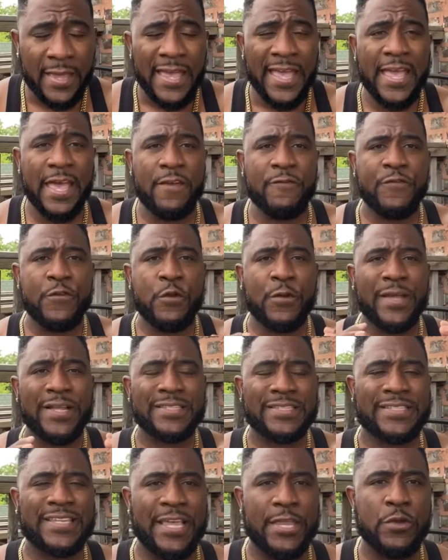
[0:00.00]
if you
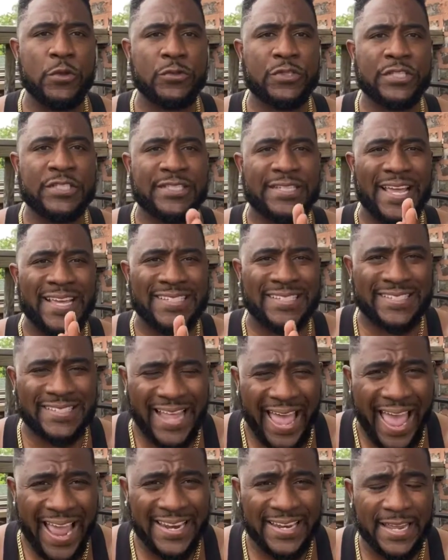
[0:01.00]
continue to stay
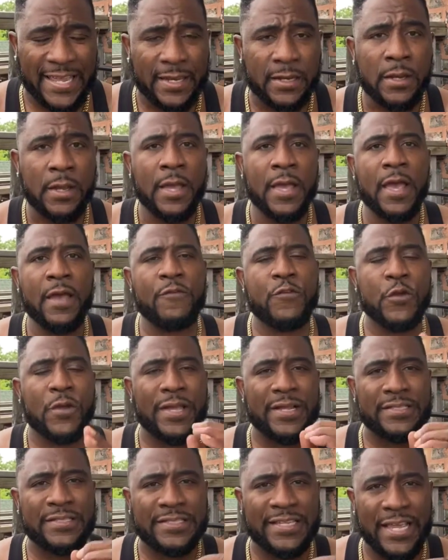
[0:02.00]
stagnant, if you
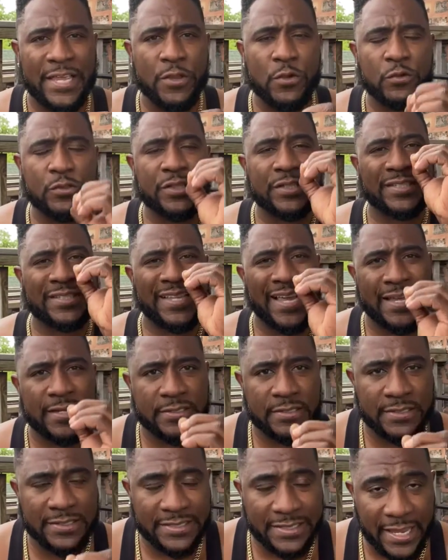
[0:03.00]
continue to stay
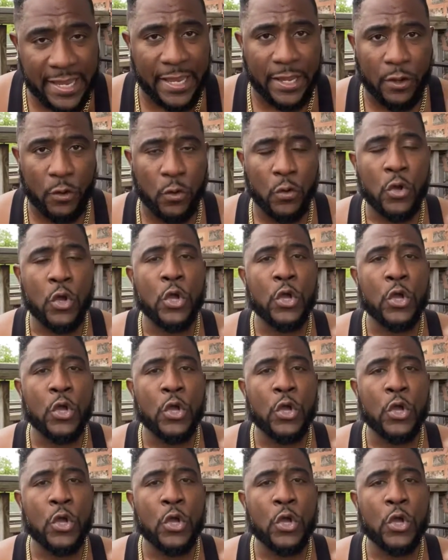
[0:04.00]
still,